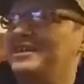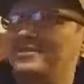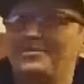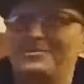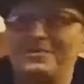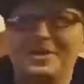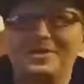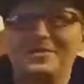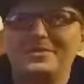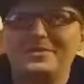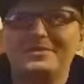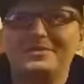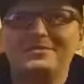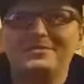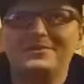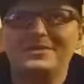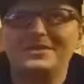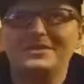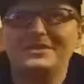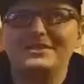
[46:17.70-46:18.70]
Reba's
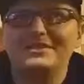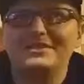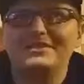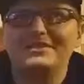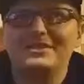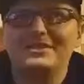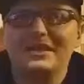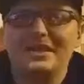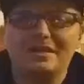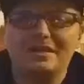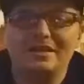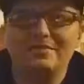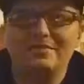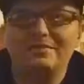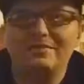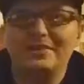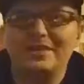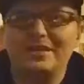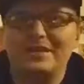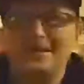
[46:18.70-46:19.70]
amazing. I love
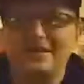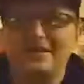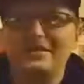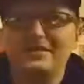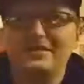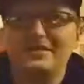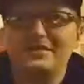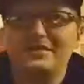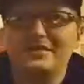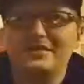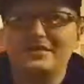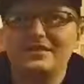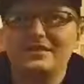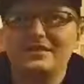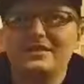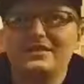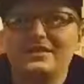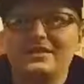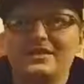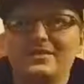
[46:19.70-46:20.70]
Van.
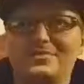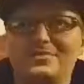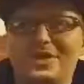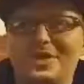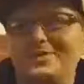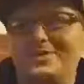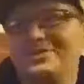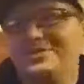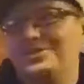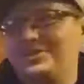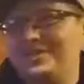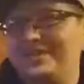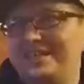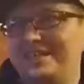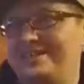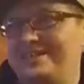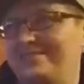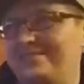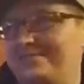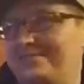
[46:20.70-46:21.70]
Barbara Jean